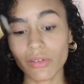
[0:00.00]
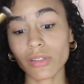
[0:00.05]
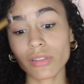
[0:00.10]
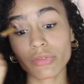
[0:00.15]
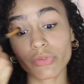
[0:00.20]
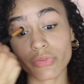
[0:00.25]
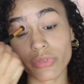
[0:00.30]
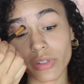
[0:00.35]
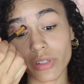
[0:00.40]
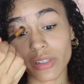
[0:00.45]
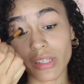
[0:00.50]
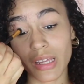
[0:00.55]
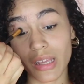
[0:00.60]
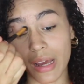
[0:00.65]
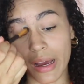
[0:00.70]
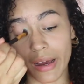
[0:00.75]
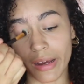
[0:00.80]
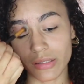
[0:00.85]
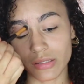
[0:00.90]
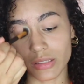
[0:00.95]
It was really
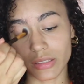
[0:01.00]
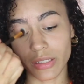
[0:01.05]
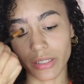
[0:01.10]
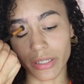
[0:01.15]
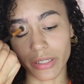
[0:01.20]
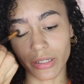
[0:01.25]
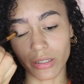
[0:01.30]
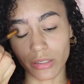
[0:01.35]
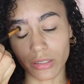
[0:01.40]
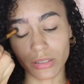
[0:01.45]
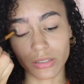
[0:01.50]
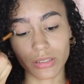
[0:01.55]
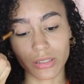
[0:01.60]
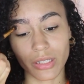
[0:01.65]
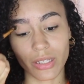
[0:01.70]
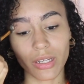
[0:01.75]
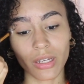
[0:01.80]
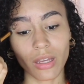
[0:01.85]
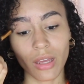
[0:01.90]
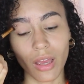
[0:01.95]
hot today,
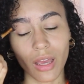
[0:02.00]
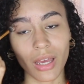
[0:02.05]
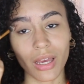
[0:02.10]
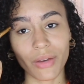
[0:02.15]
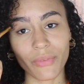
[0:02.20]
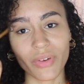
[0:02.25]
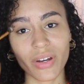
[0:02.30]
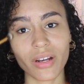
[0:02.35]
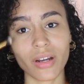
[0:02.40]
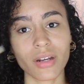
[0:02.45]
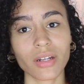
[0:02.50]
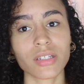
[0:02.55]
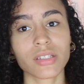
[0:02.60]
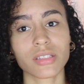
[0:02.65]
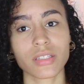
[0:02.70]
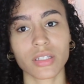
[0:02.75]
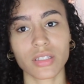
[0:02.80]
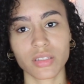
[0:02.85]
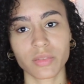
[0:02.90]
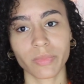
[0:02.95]
honestly. I went on a
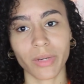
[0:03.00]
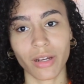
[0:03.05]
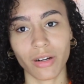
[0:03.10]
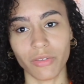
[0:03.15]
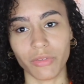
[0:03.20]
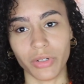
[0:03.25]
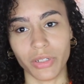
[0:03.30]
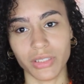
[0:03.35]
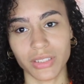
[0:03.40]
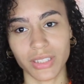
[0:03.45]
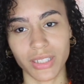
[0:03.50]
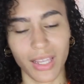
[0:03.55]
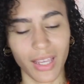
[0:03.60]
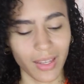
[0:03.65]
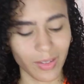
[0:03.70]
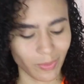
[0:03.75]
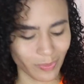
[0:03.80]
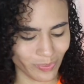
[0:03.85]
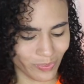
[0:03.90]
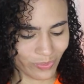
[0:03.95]
6-mile run
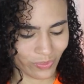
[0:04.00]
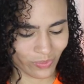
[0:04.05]
today.